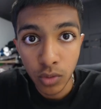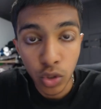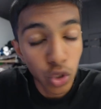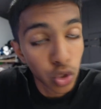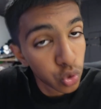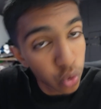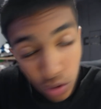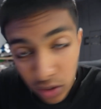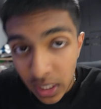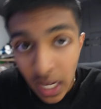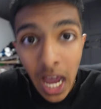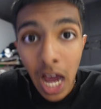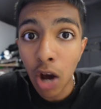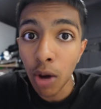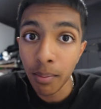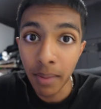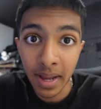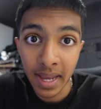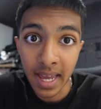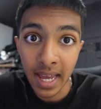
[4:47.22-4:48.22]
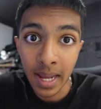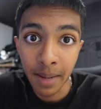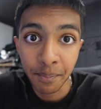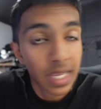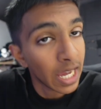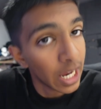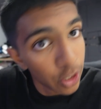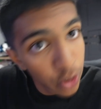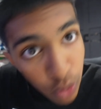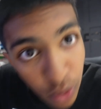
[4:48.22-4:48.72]
So sort it out, my guy.
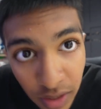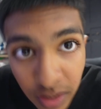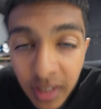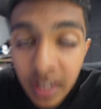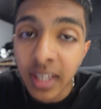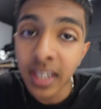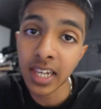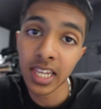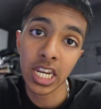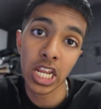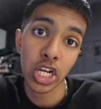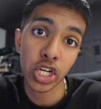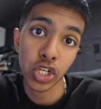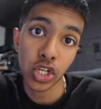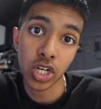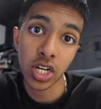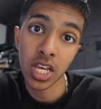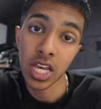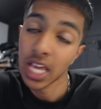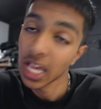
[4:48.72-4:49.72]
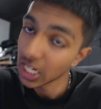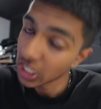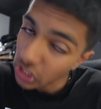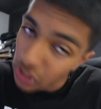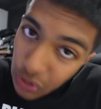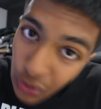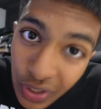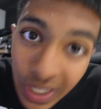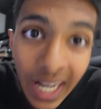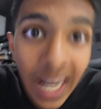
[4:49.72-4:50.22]
Get a new internet connection,
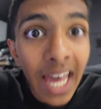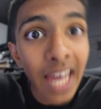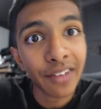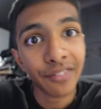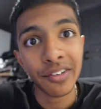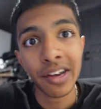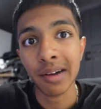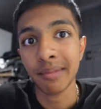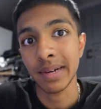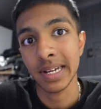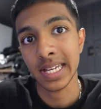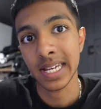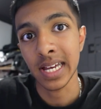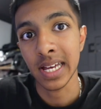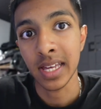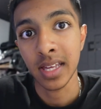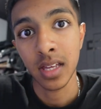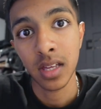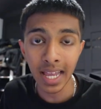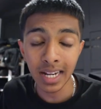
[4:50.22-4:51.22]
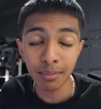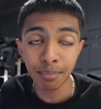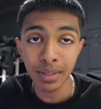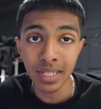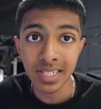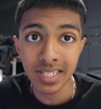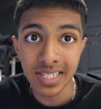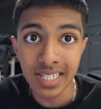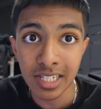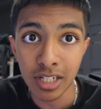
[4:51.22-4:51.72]
sort your life out, my guy.
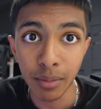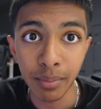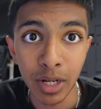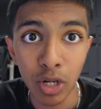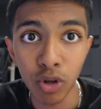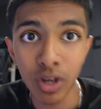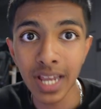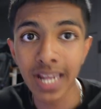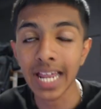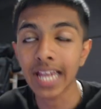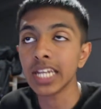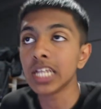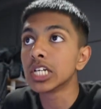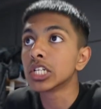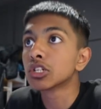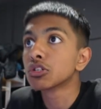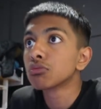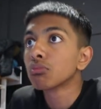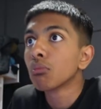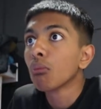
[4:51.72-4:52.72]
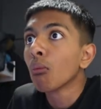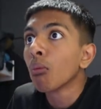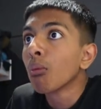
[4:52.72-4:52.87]
NPCs will be looking like this.